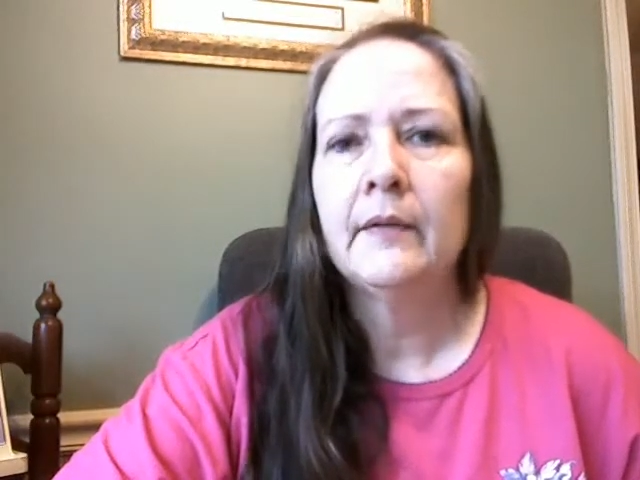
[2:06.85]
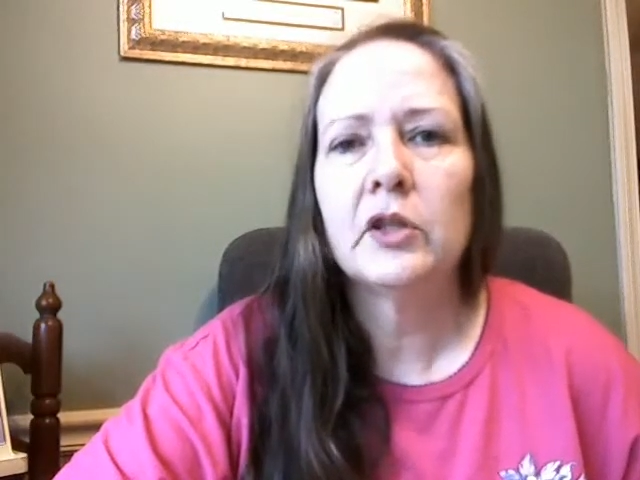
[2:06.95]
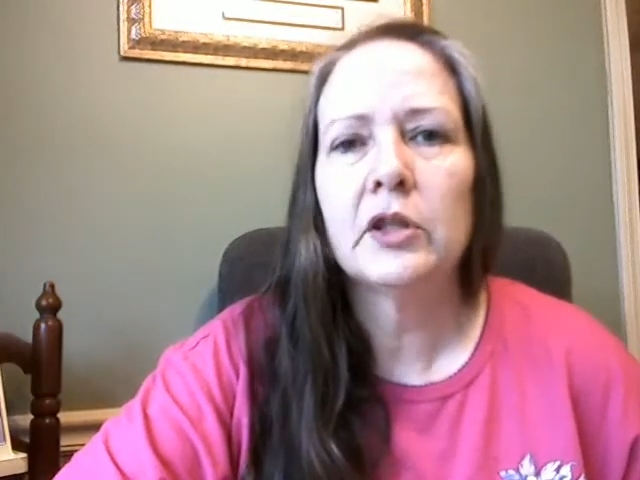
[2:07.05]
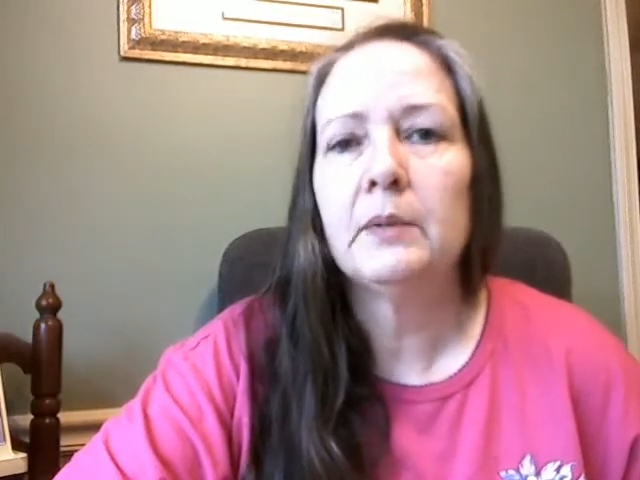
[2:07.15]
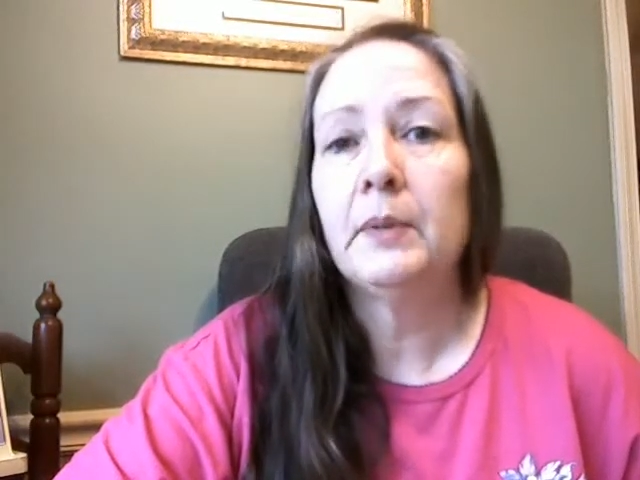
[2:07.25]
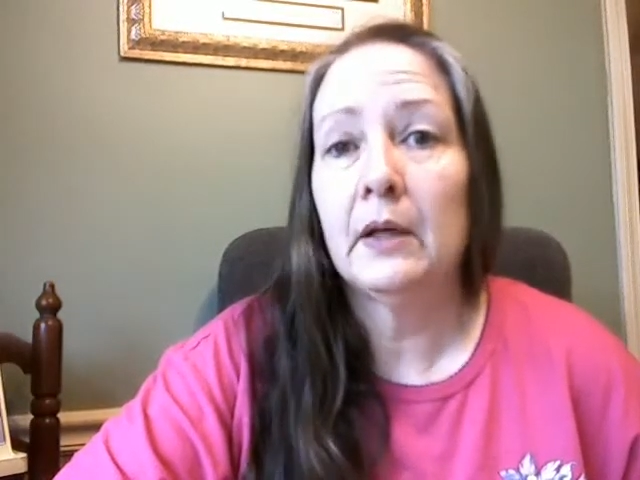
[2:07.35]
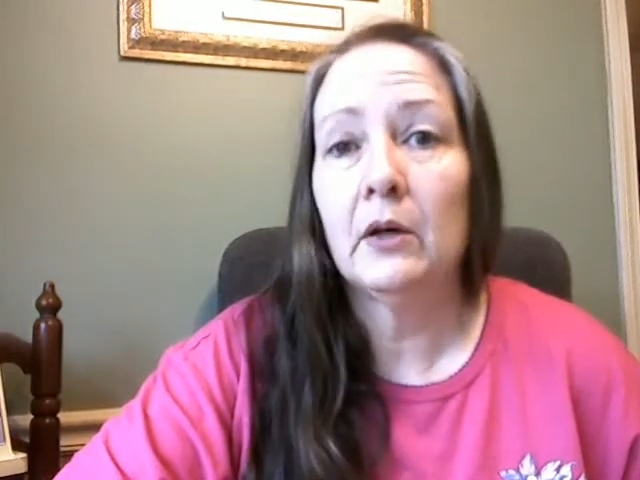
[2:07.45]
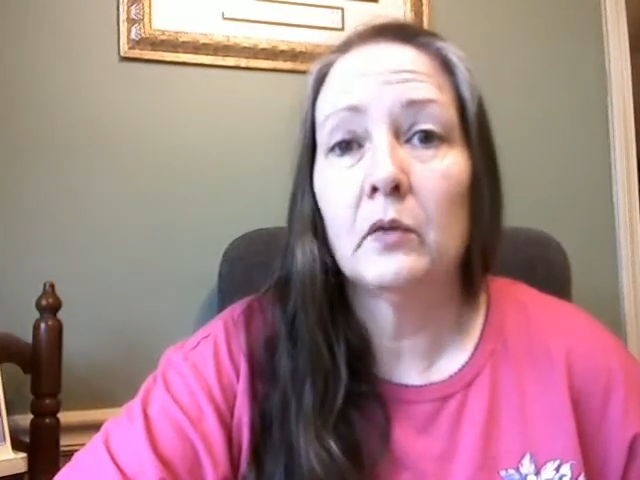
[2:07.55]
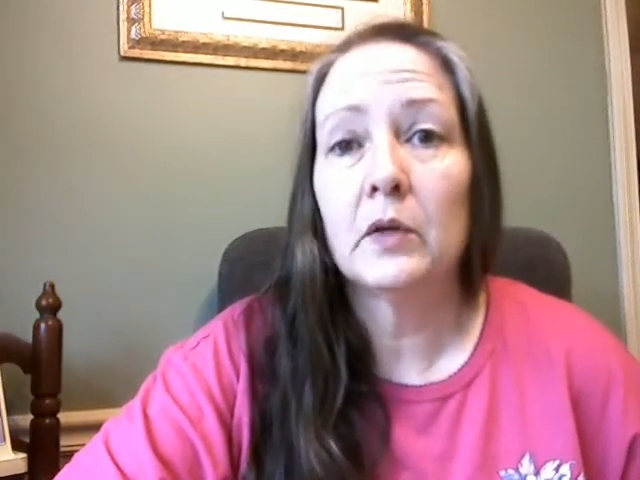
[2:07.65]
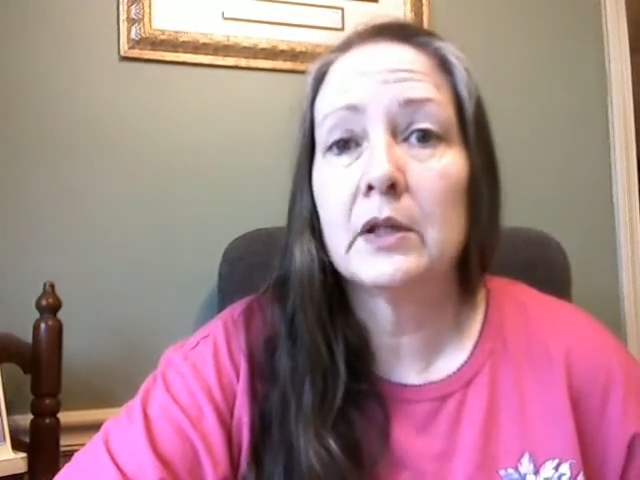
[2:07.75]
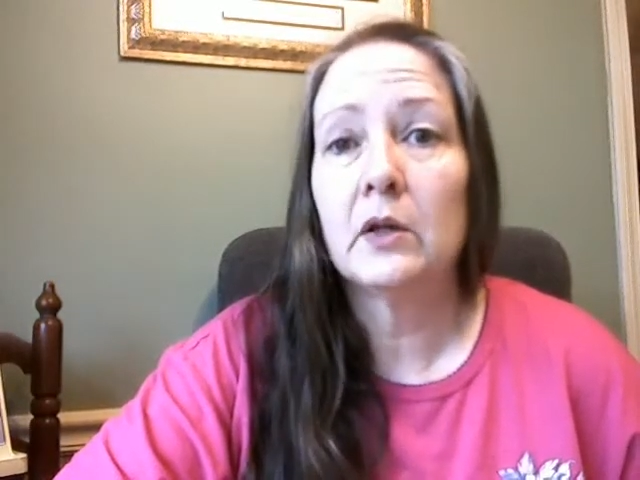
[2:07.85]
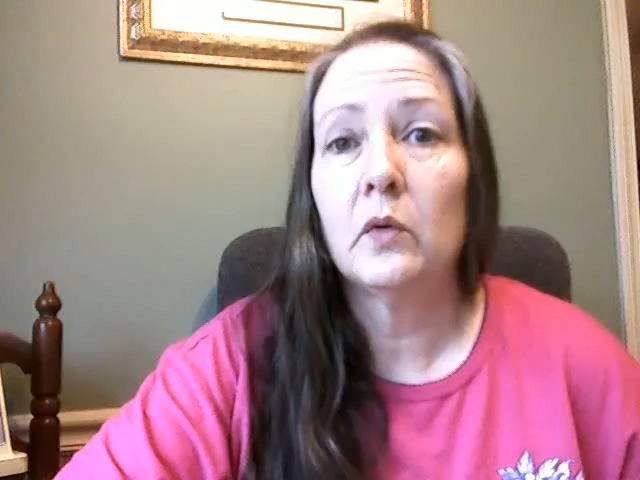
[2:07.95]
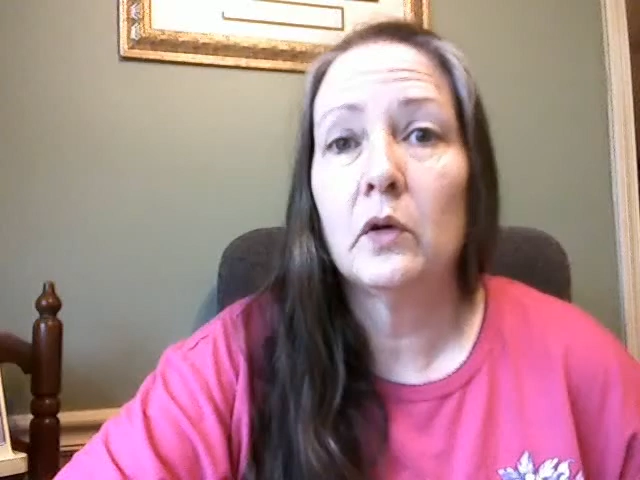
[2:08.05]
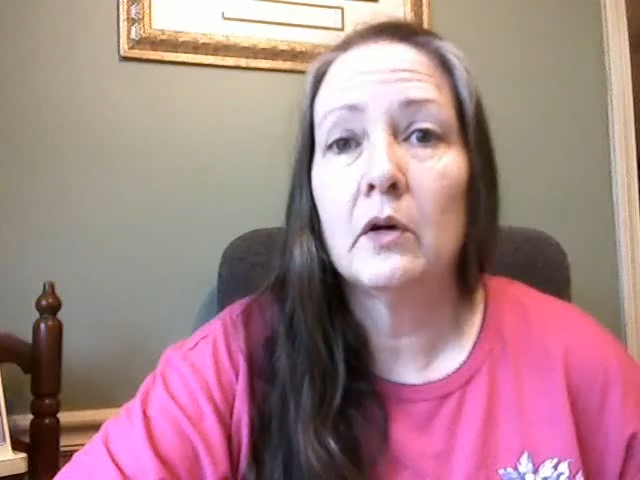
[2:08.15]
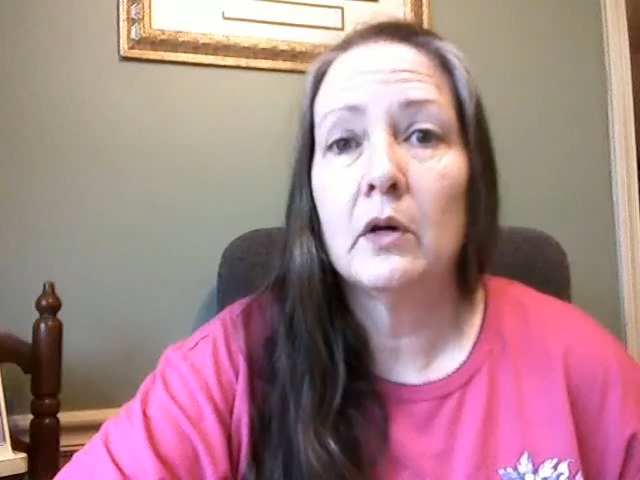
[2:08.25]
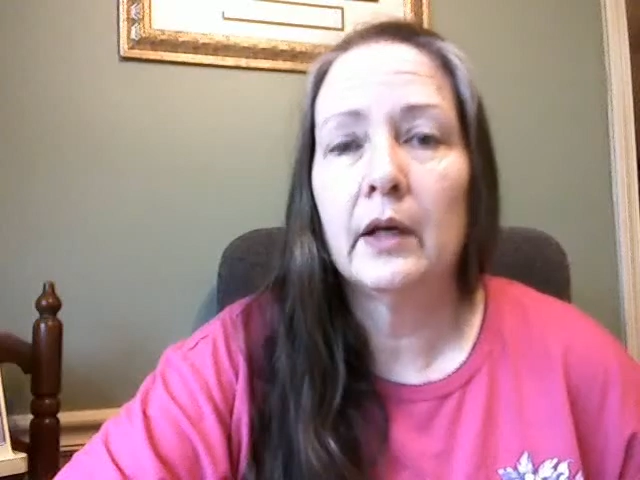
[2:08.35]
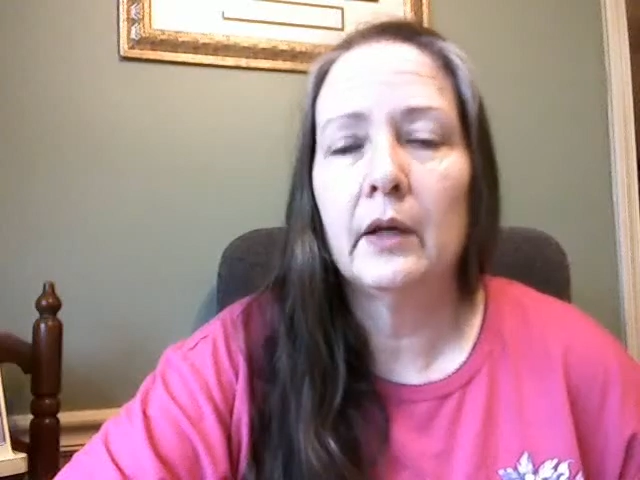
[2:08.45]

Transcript: just depending on what's going on.